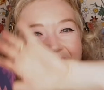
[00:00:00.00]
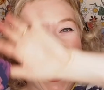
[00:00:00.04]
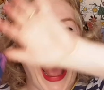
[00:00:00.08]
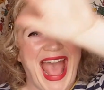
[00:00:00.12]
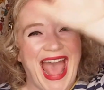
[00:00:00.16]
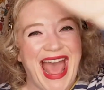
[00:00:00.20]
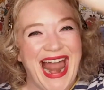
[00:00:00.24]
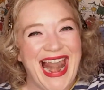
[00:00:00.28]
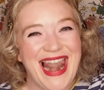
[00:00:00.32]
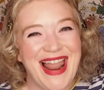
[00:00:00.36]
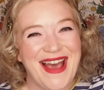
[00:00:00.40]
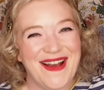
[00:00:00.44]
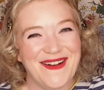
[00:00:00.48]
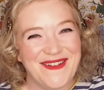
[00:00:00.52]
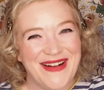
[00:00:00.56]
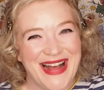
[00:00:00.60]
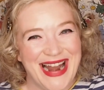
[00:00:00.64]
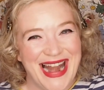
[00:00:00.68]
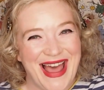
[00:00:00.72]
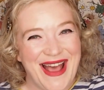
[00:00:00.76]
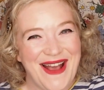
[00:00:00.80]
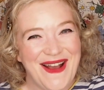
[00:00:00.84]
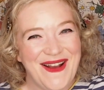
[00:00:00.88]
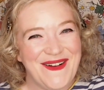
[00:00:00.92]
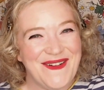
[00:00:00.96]
Hello,
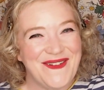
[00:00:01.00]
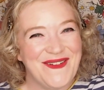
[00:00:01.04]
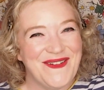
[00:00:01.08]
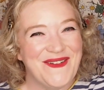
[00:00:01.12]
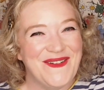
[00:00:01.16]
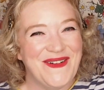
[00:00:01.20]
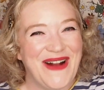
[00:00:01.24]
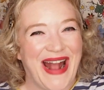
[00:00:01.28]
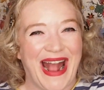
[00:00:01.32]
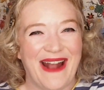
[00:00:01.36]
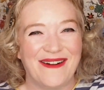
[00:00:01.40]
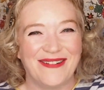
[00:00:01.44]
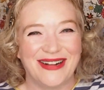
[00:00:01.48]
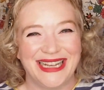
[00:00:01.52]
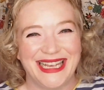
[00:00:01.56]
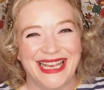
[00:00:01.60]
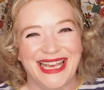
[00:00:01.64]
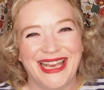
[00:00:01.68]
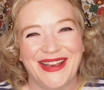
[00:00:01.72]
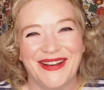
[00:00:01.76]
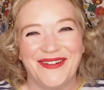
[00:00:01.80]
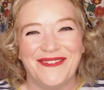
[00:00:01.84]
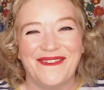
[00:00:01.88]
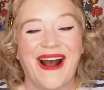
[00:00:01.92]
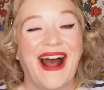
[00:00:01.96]
hello, how are
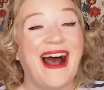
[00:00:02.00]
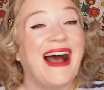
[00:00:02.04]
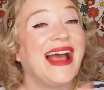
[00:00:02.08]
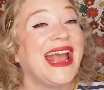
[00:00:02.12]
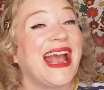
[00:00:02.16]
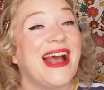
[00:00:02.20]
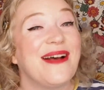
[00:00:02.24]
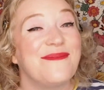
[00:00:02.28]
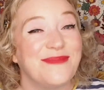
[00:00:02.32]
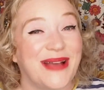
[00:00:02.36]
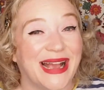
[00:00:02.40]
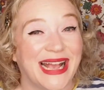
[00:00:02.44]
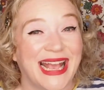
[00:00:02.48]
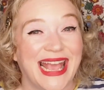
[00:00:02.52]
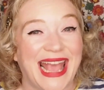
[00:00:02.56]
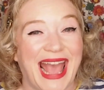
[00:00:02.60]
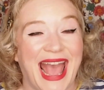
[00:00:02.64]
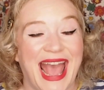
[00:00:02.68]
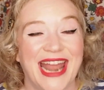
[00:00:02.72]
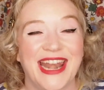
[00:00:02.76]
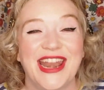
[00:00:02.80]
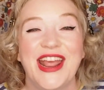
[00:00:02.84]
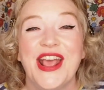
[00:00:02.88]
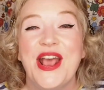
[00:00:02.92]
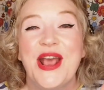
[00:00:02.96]
you? I am back
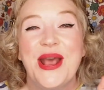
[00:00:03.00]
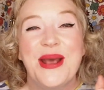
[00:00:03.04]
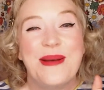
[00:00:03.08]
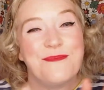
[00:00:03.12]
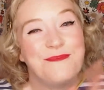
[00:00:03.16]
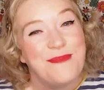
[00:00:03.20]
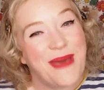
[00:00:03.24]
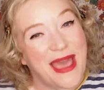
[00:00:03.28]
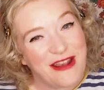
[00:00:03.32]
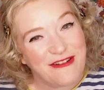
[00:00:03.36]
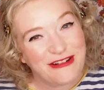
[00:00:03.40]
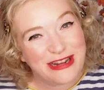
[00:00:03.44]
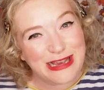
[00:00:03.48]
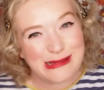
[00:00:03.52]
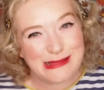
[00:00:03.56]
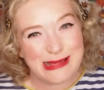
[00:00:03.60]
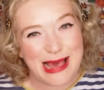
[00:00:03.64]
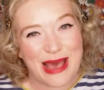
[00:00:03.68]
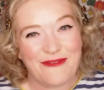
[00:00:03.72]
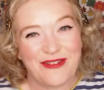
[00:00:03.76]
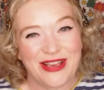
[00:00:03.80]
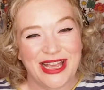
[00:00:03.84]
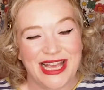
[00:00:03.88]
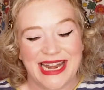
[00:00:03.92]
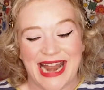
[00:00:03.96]
again. Mary is
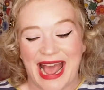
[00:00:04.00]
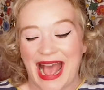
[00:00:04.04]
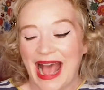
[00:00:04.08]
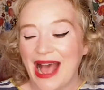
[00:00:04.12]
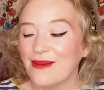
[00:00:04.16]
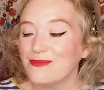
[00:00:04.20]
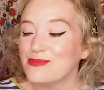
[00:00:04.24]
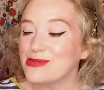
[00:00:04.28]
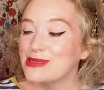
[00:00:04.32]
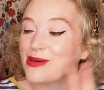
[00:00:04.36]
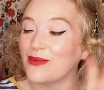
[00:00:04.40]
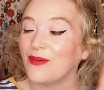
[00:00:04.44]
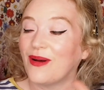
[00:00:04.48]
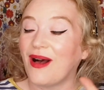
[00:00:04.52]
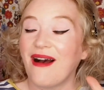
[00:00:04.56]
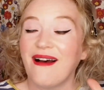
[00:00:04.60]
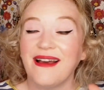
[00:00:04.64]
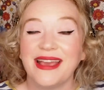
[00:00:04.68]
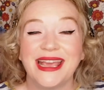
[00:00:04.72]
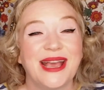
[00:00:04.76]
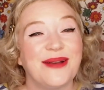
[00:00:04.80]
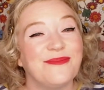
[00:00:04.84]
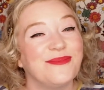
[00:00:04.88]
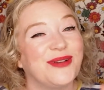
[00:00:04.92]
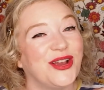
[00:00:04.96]
having a nap, so I
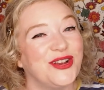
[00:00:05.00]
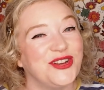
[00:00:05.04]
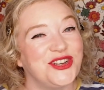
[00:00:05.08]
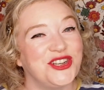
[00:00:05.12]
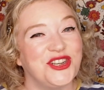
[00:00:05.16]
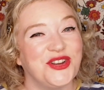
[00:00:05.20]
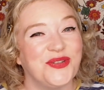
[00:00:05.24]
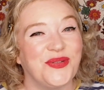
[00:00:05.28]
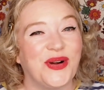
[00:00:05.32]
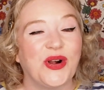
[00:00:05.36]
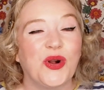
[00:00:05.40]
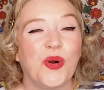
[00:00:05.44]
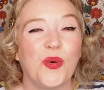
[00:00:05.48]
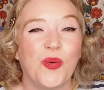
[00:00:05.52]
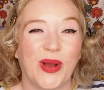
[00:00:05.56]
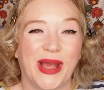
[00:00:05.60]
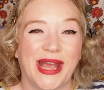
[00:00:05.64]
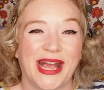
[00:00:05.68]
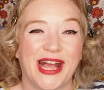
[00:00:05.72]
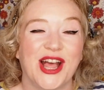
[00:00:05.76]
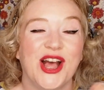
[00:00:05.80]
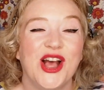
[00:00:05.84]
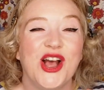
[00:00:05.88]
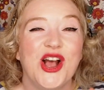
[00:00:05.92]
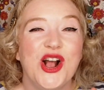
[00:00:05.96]
am going to do a
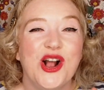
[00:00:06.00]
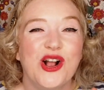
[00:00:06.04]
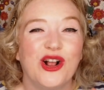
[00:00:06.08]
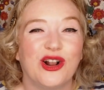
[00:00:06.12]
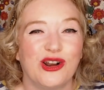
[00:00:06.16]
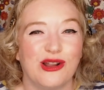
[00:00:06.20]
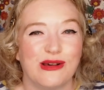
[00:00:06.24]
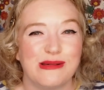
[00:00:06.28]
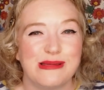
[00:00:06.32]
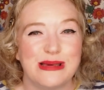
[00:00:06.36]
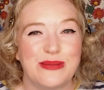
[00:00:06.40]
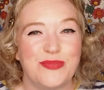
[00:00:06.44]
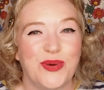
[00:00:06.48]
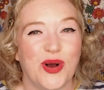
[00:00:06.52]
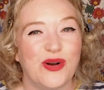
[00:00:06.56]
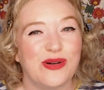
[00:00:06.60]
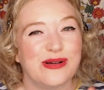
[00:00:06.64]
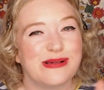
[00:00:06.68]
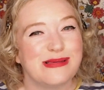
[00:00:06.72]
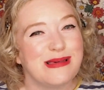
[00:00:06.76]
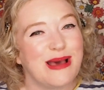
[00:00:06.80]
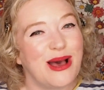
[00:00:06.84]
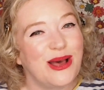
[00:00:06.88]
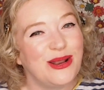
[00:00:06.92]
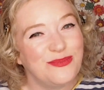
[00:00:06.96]
quick
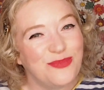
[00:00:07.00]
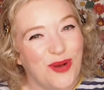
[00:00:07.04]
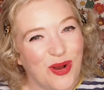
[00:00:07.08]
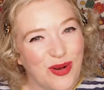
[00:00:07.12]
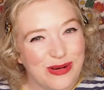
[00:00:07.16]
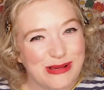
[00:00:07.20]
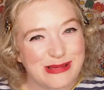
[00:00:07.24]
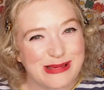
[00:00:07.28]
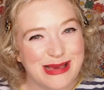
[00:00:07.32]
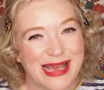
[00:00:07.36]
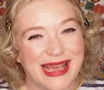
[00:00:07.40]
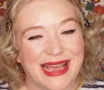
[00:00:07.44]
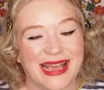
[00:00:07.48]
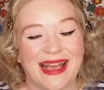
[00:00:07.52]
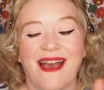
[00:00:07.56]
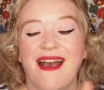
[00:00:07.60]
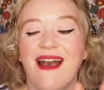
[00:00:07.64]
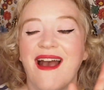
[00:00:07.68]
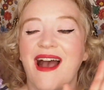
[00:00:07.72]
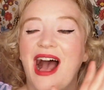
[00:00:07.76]
Glossybox unboxing.